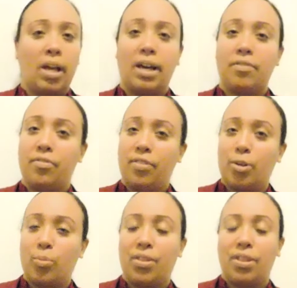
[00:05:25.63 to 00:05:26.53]
have
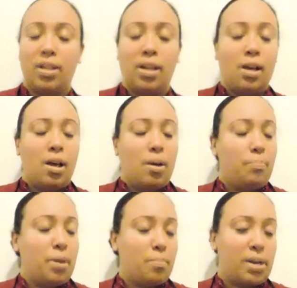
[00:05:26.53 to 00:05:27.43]
fun with it.
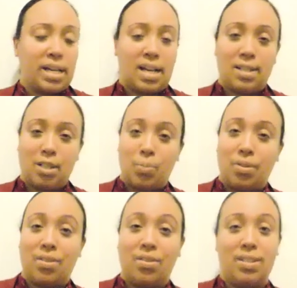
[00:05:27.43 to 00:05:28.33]
Be my guest.
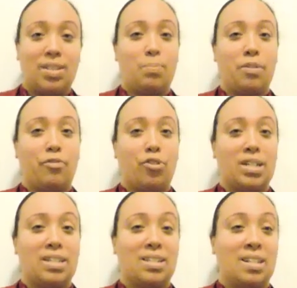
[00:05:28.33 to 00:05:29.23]
But this, my
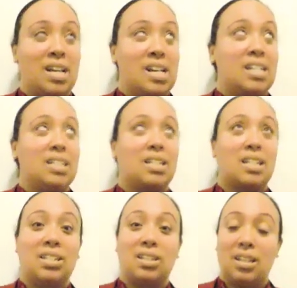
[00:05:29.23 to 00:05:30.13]
friends, is
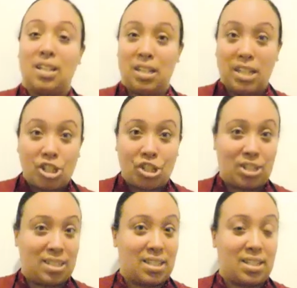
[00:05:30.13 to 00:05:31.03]

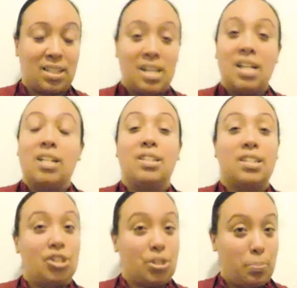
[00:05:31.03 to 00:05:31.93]
delicious.
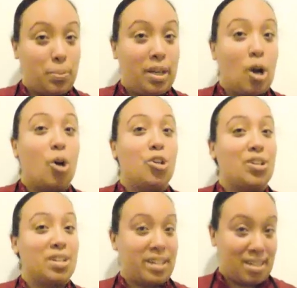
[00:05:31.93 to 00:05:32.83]
This should be on
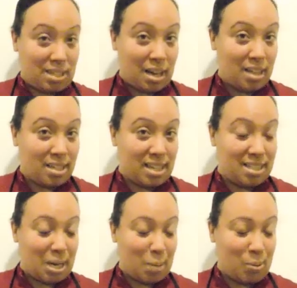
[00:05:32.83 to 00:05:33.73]
your next holiday
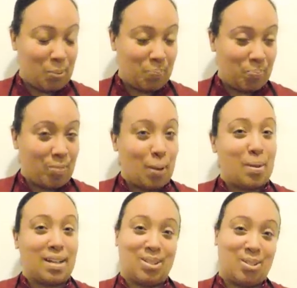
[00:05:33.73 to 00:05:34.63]
table
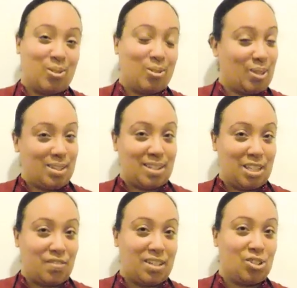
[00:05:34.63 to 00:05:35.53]
because, you know,
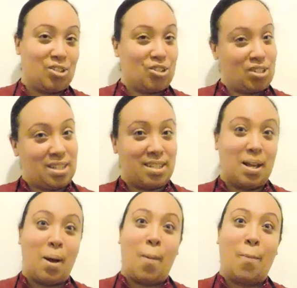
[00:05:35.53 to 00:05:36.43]
Thanksgiving is just
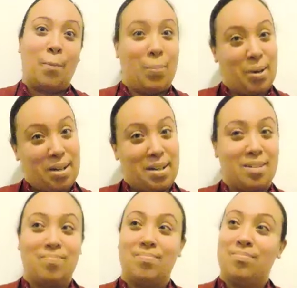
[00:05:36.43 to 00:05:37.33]
but
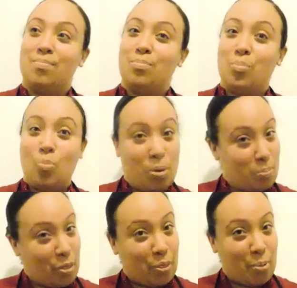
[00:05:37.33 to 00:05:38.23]
1
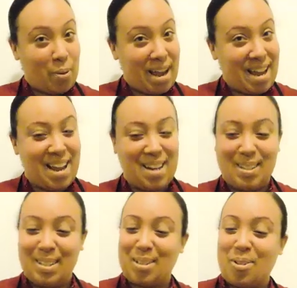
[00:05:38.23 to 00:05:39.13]
month
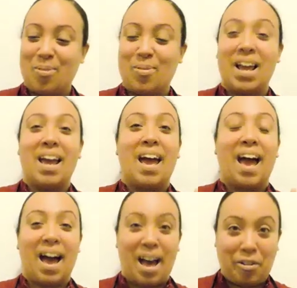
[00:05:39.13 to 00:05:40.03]
away. So
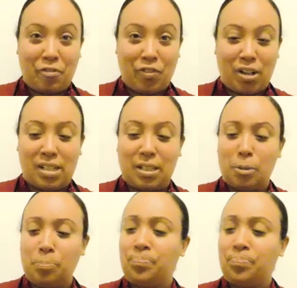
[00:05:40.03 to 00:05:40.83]
have fun.